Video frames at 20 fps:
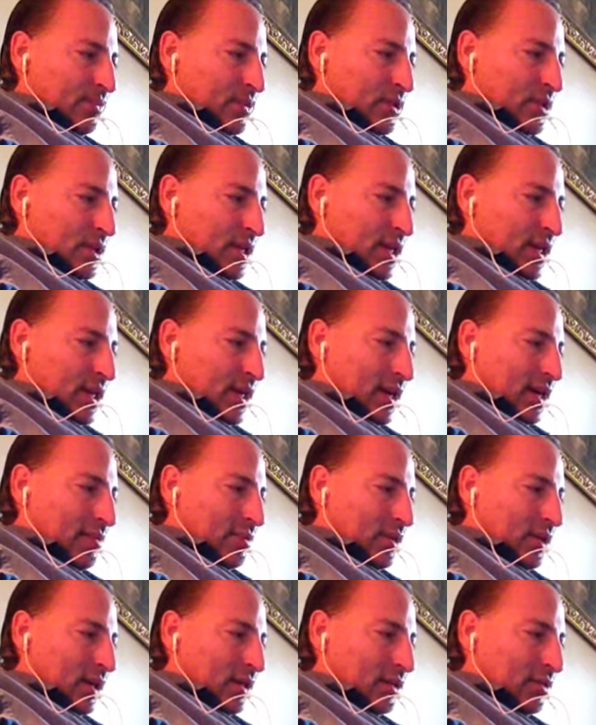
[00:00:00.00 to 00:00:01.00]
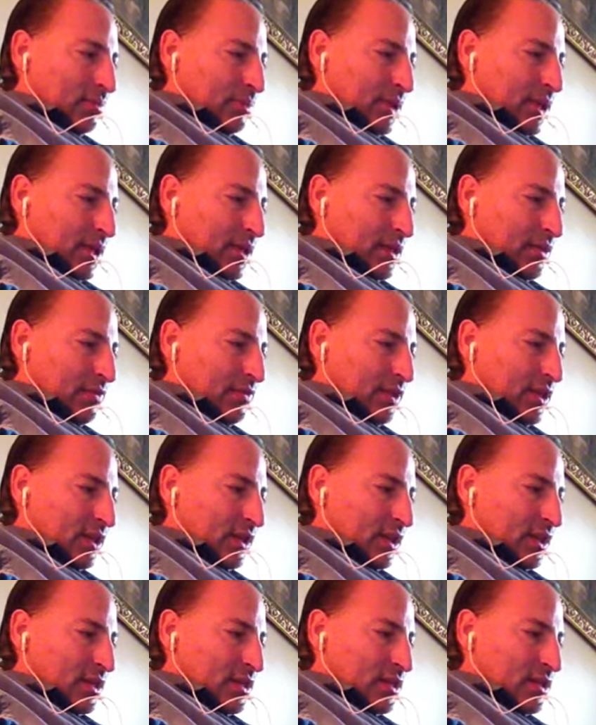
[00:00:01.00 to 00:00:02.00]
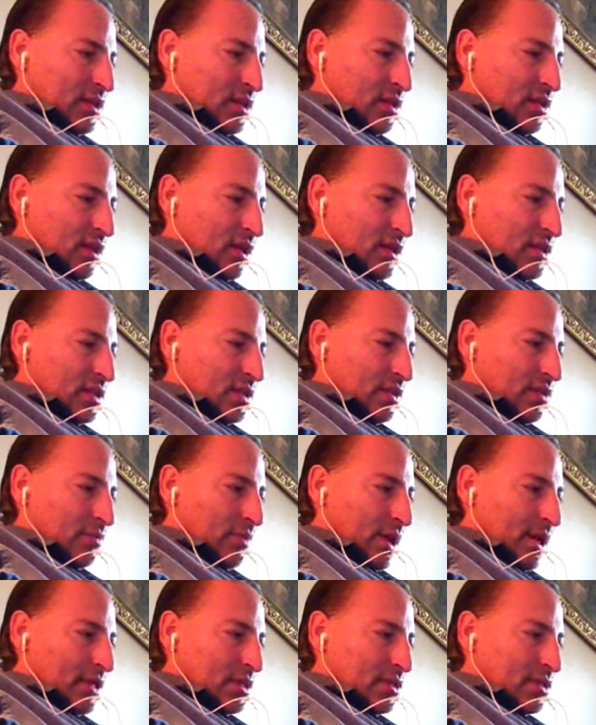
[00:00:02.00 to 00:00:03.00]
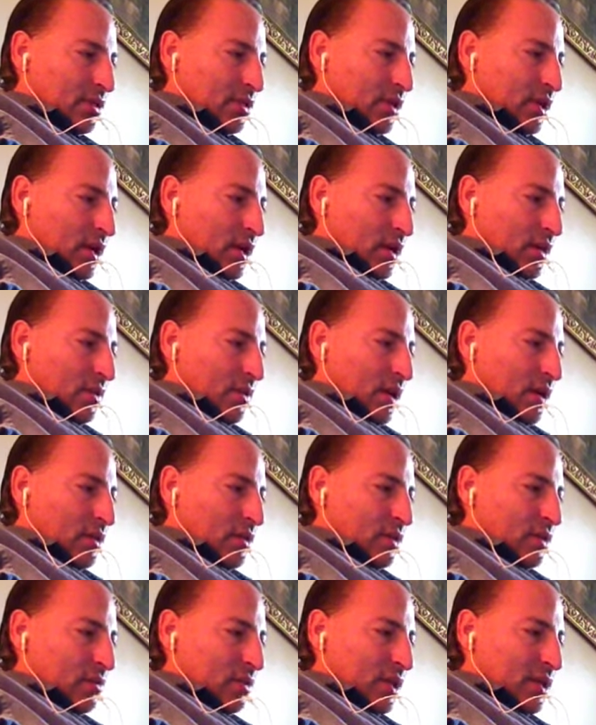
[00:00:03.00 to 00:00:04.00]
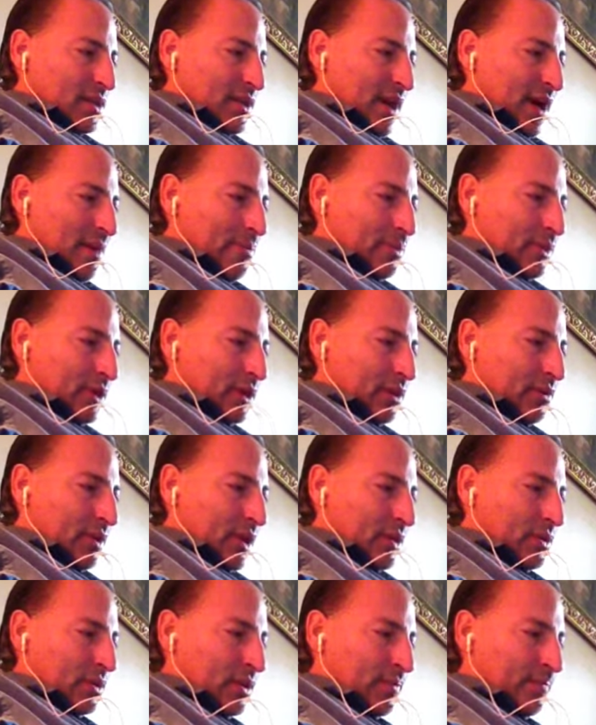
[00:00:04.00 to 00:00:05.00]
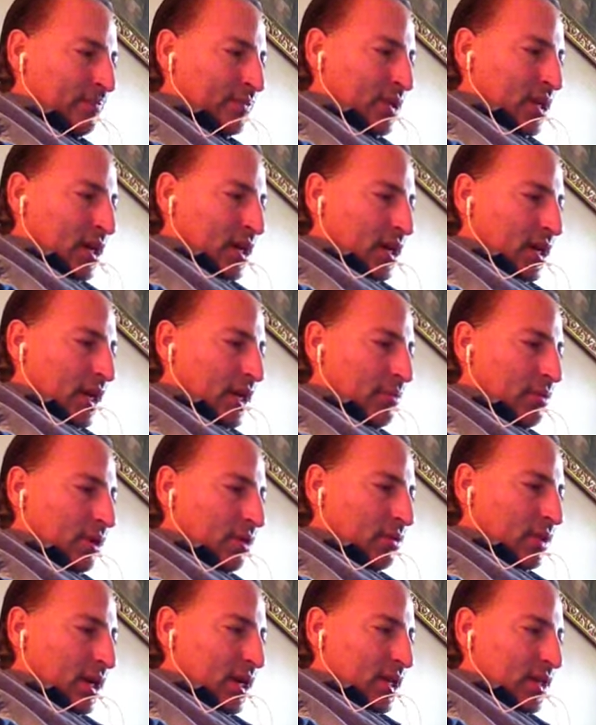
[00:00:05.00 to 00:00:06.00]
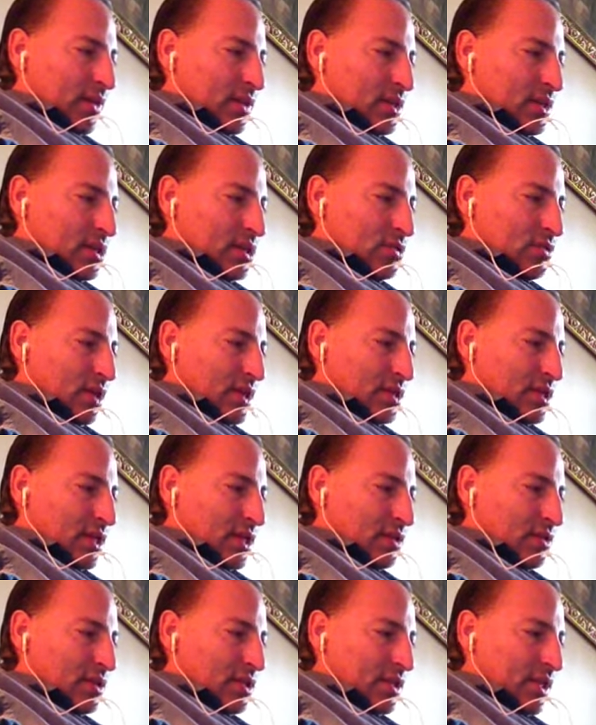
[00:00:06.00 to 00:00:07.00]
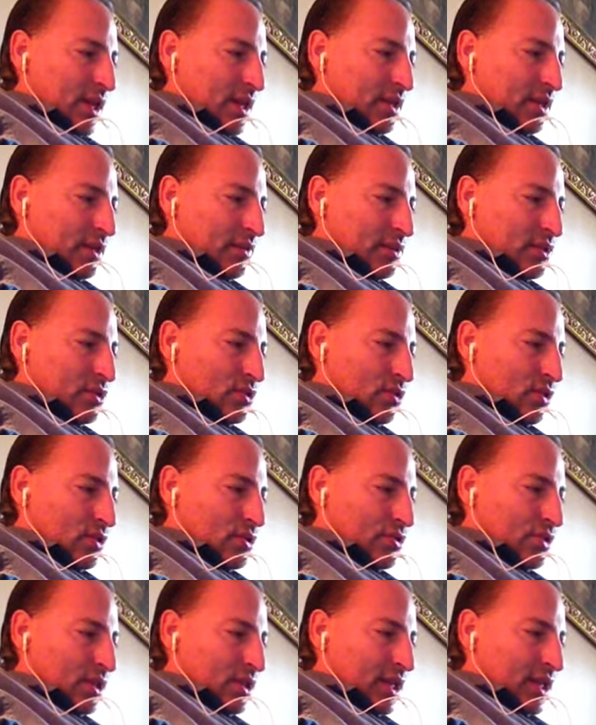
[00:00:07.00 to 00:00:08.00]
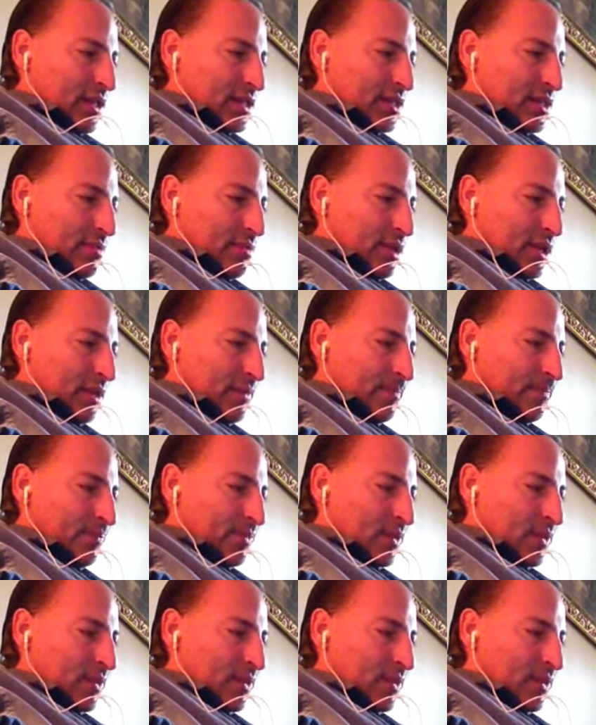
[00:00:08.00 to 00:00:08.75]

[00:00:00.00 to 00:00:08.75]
Today I am contemplating the feelings, the thoughts of the Master, rather than what is happening around him. I am already in the distressing understanding of his torture at Gethsemane.